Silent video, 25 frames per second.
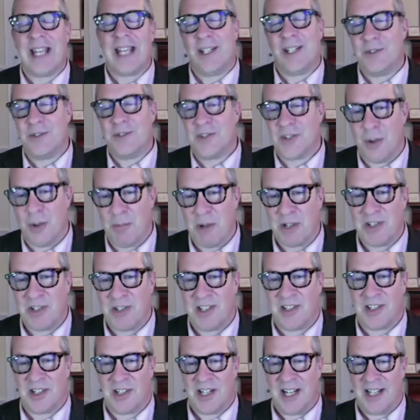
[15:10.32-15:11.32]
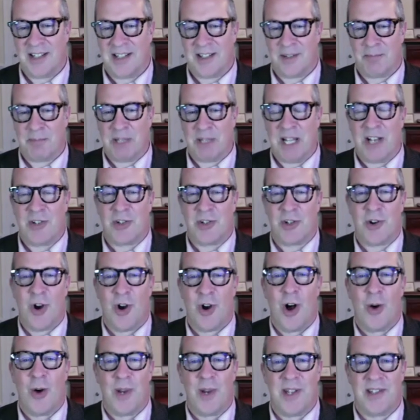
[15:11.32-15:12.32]
you so much. It's a pleasure
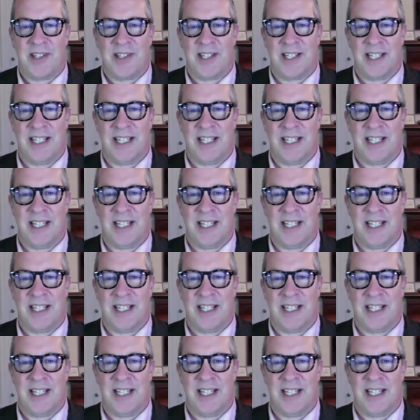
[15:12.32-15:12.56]
always to